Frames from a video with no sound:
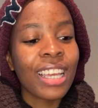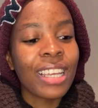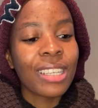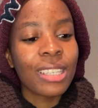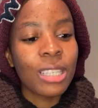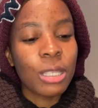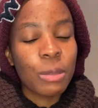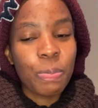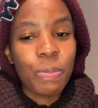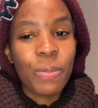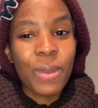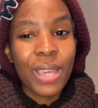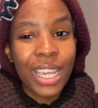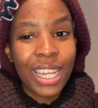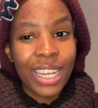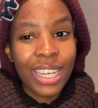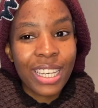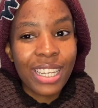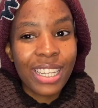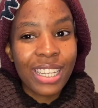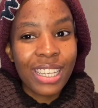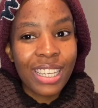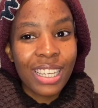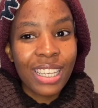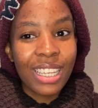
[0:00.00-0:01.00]

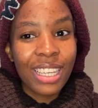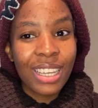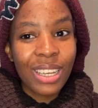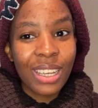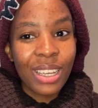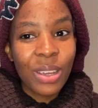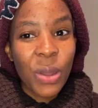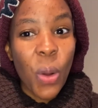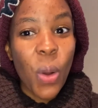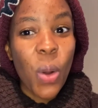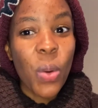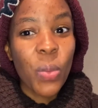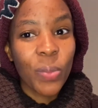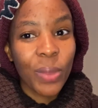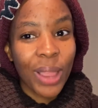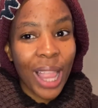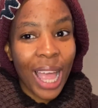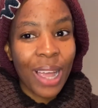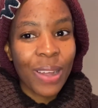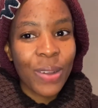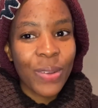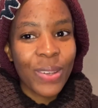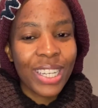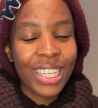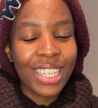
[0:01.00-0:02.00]
spedi, home
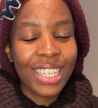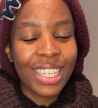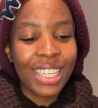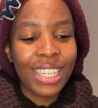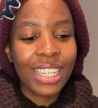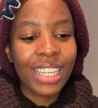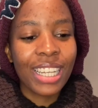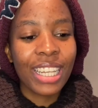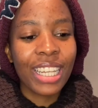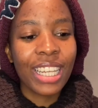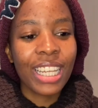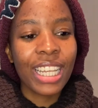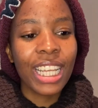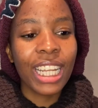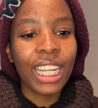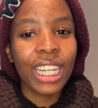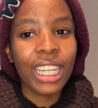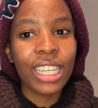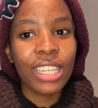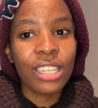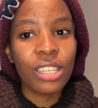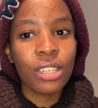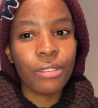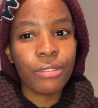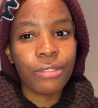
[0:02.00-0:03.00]
language,
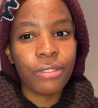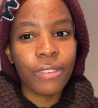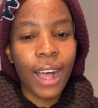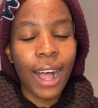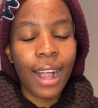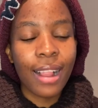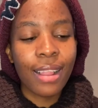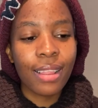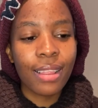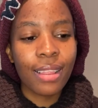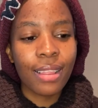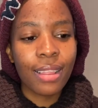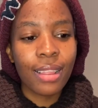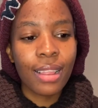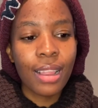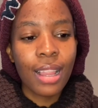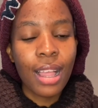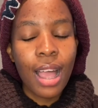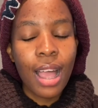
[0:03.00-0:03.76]
English, file,